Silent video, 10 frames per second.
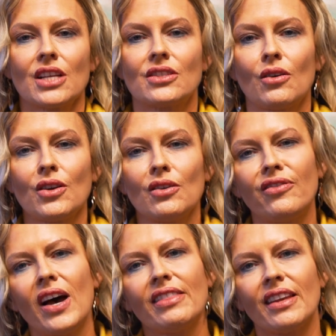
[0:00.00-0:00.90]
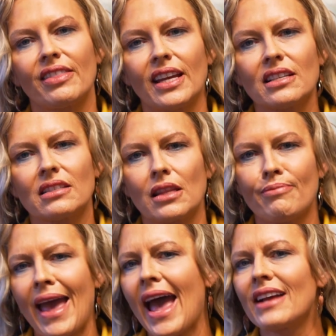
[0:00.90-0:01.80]
So you'll find that things in the
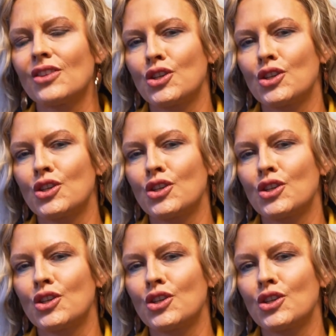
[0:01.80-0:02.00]
past